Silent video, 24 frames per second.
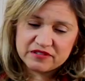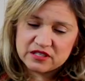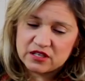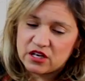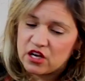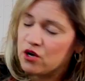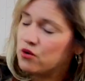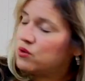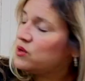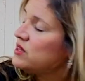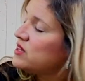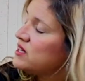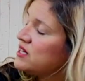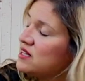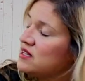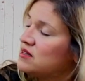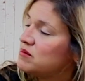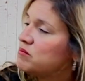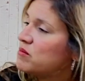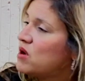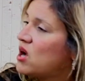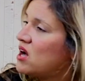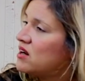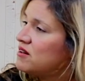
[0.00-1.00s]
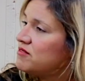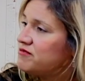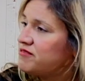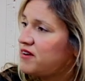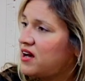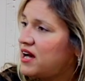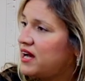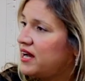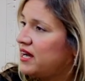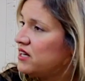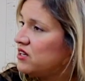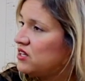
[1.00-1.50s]
to go with it and
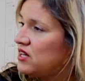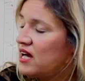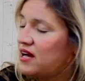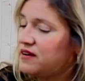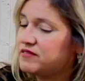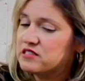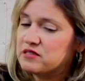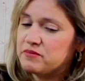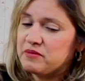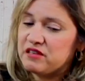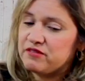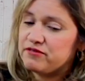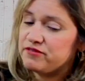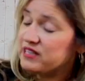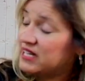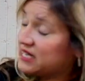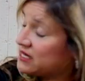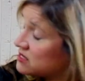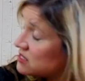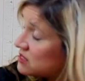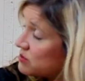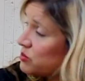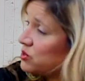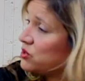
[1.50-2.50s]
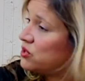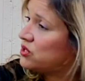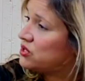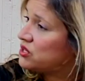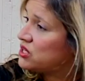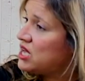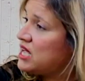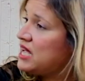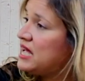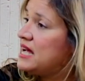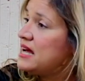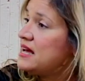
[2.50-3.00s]
modify, and you have to be flexible.
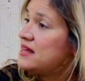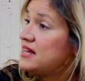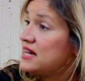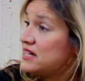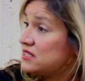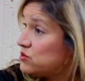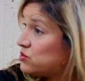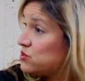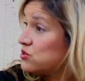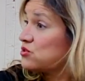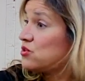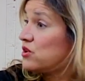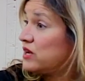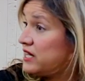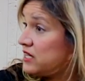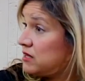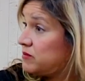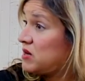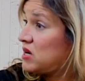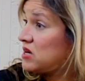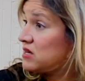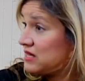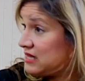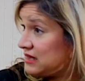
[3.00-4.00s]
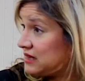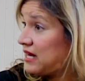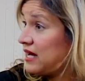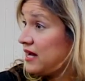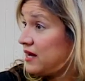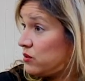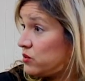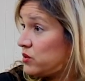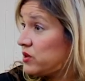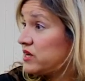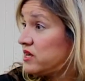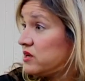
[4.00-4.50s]
That's what's great about
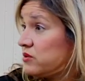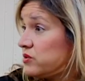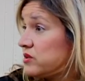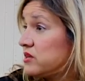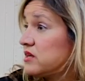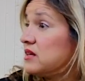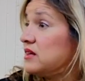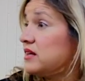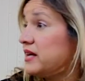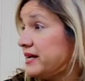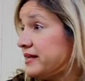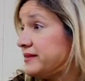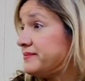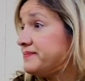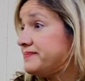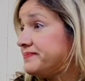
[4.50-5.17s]
clay, working with clay.